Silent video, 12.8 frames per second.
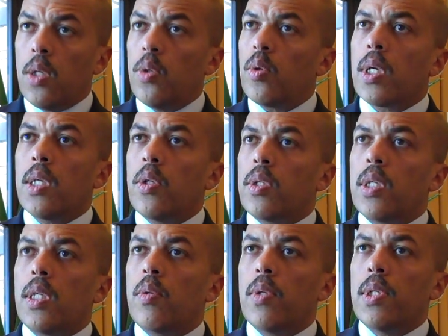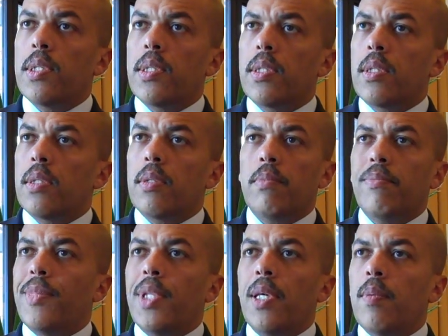you cannot address
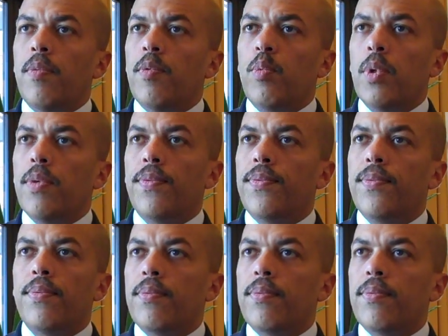them with